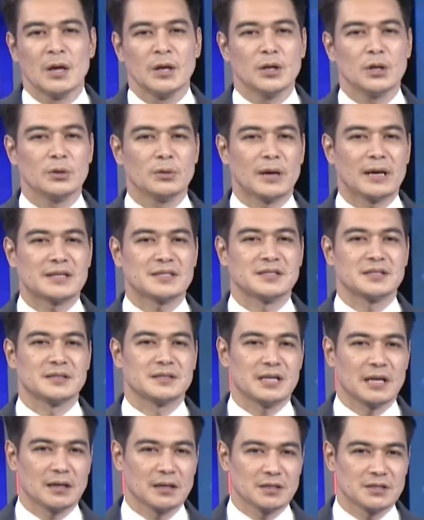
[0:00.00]
U.S.
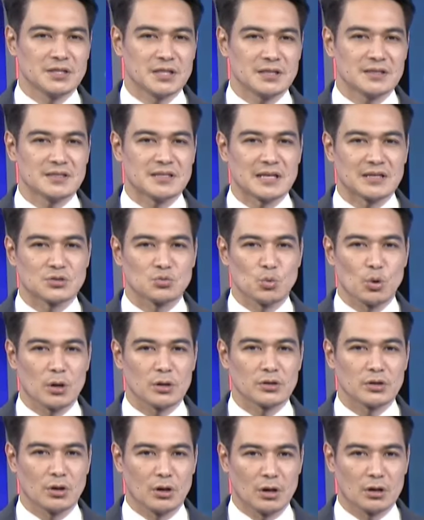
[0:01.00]
intelligence has
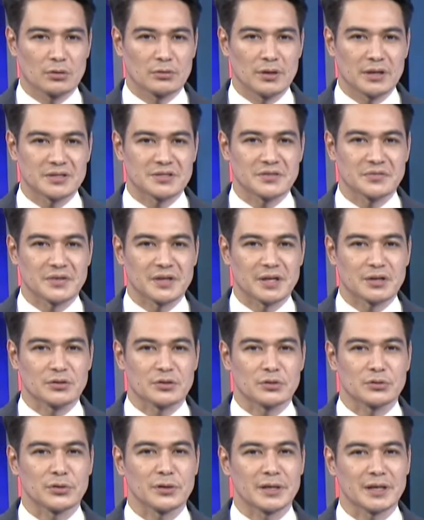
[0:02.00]
warned Congress of the
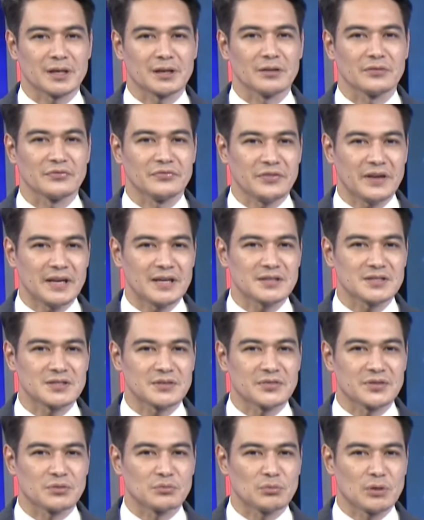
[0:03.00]
critical phase
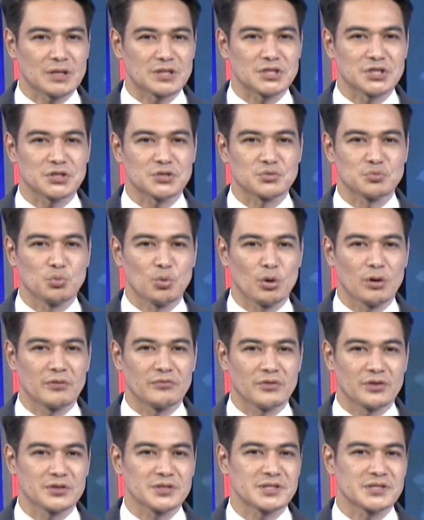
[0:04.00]
of the Russia's war
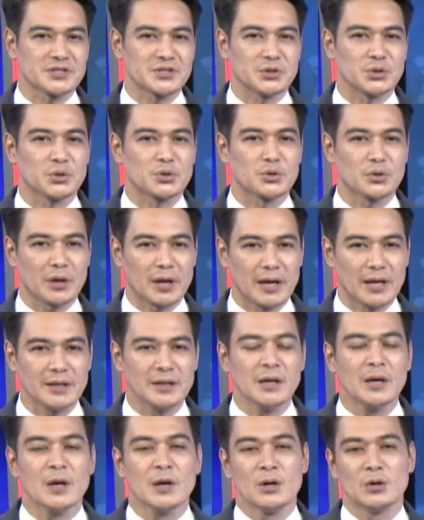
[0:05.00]
versus
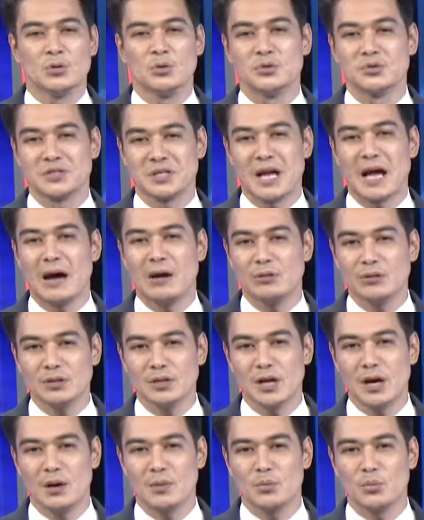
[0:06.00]
Ukraine, whose
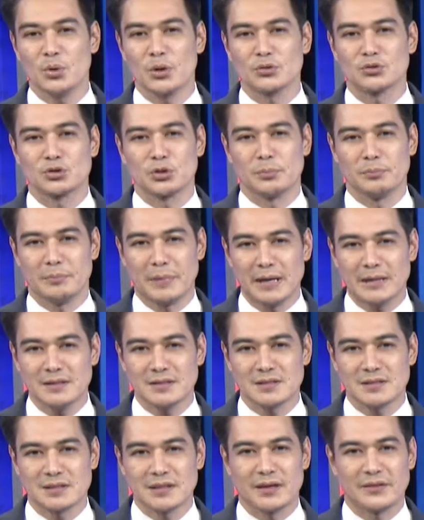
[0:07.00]
outcome will
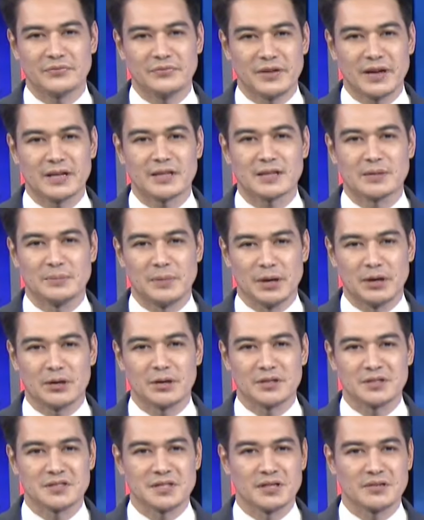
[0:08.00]
tremendously affect
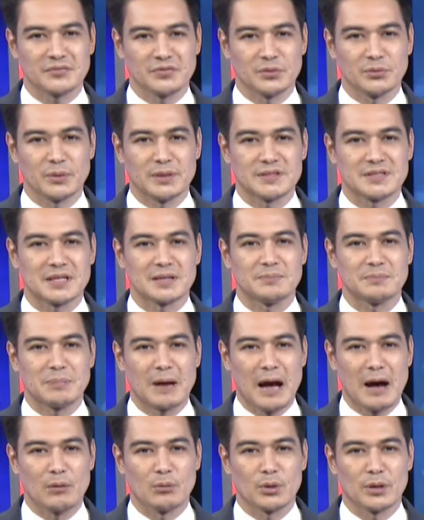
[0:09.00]
America's influence and
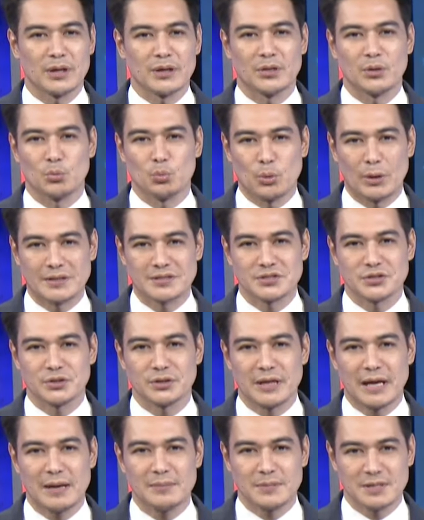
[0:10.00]
power in the
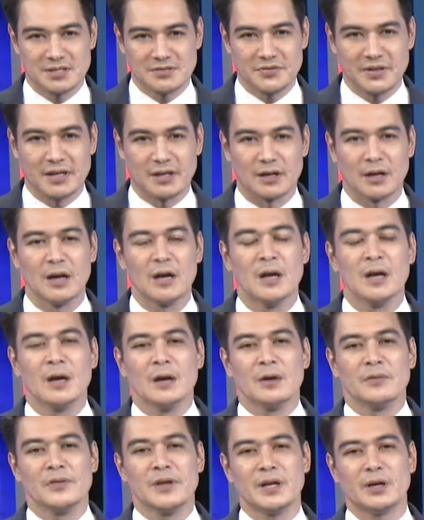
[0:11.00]
Western Hemisphere.
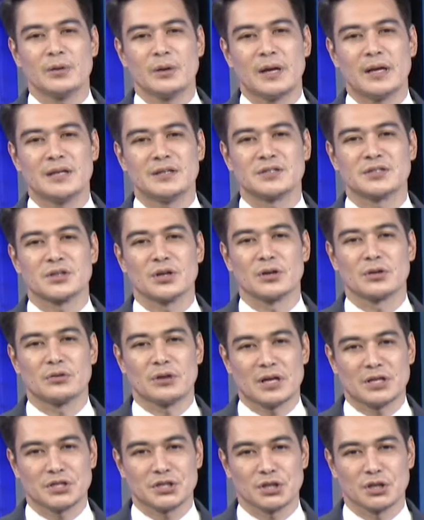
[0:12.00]
VOA's
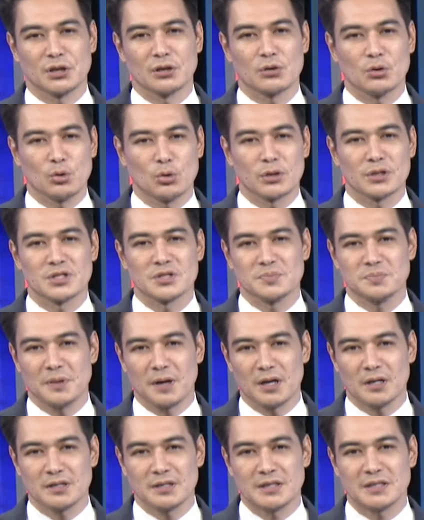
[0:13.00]
congressional
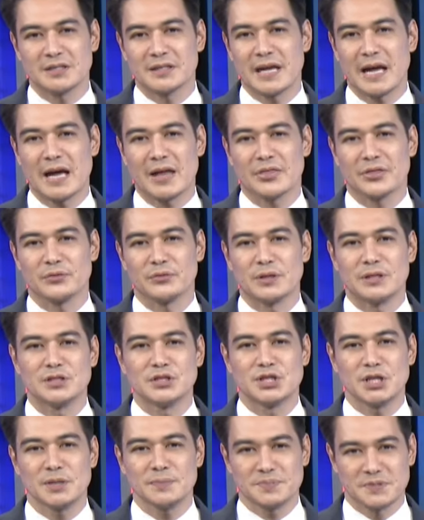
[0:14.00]
correspondent Catherine
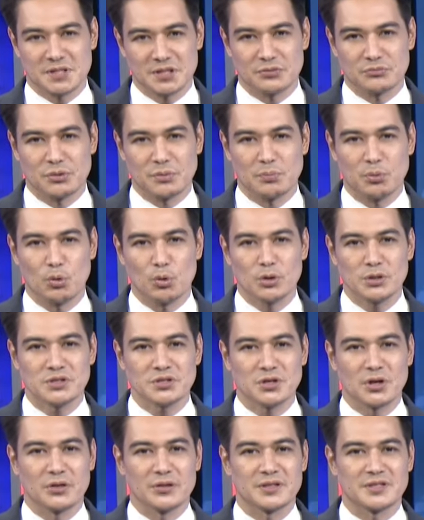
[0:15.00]
Gibson reports
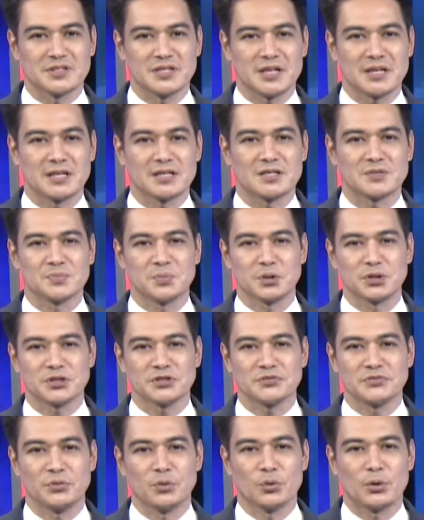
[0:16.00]
on the Senate's push
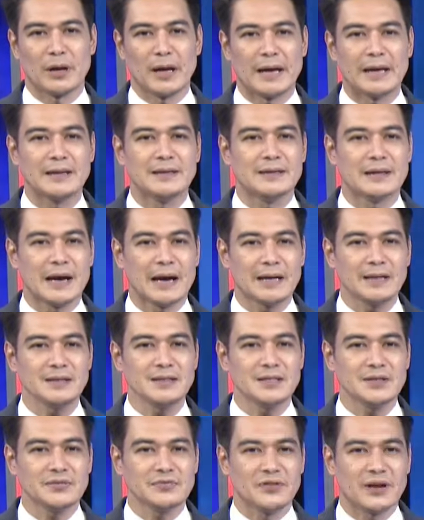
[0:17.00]
for a
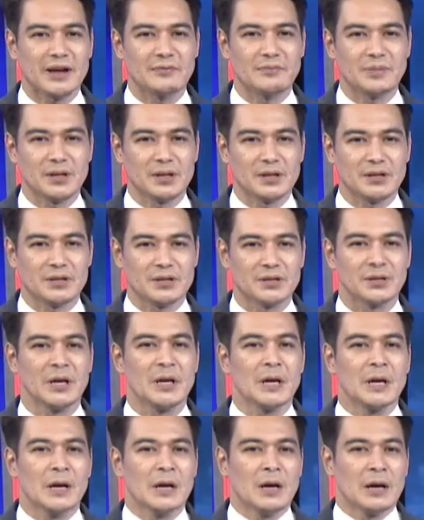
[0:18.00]
$95 billion
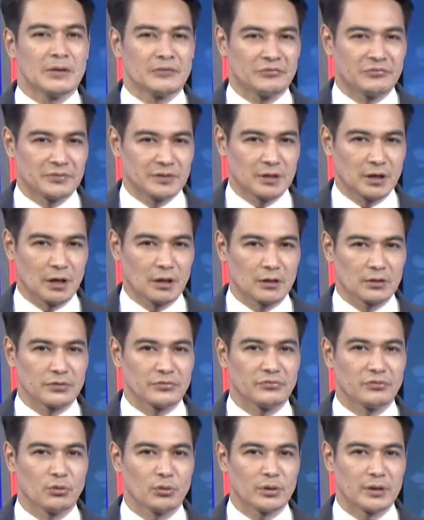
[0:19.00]

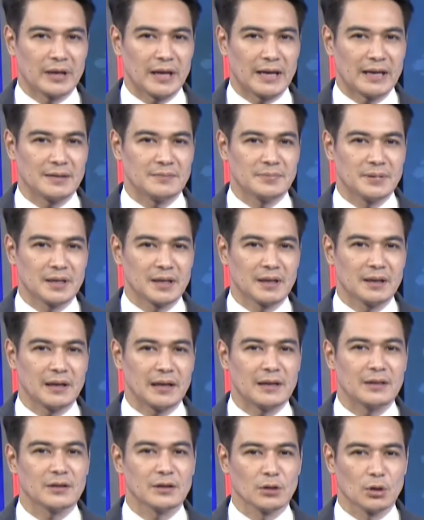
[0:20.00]
foreign aid bill
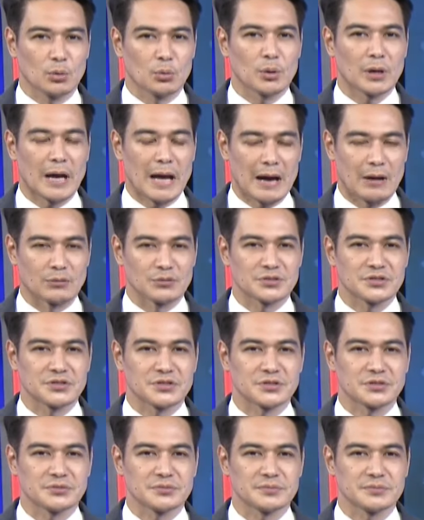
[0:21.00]
in the lower
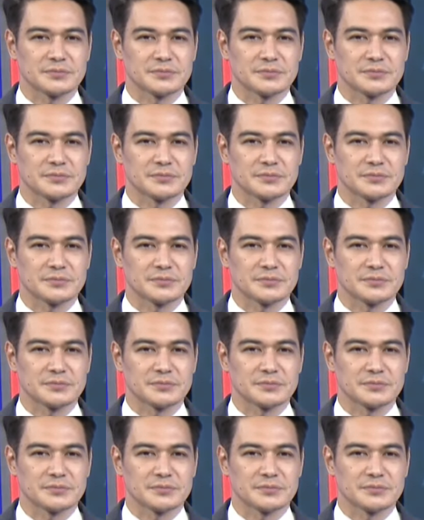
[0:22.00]
house.